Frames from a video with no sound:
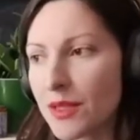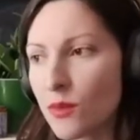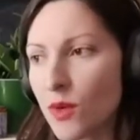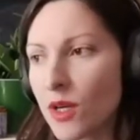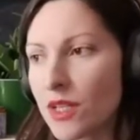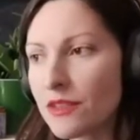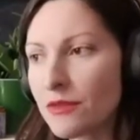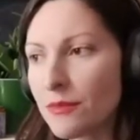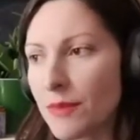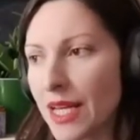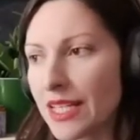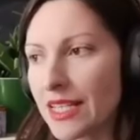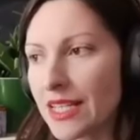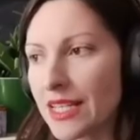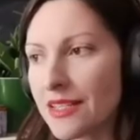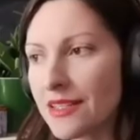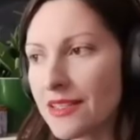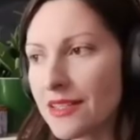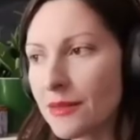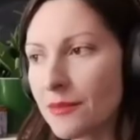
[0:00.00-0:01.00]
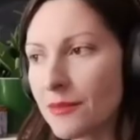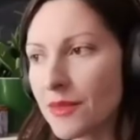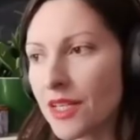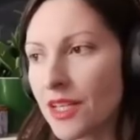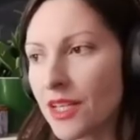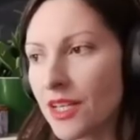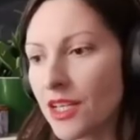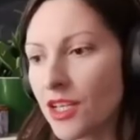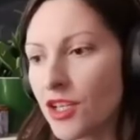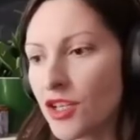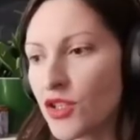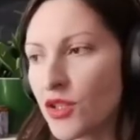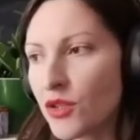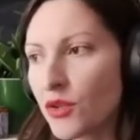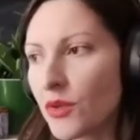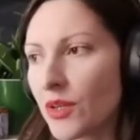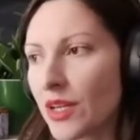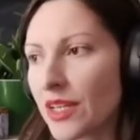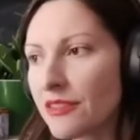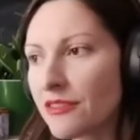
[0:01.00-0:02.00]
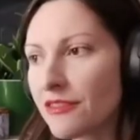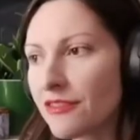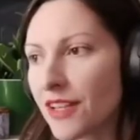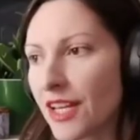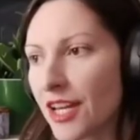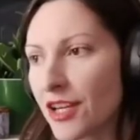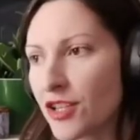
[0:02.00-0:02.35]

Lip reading: and 1 of magnesium to create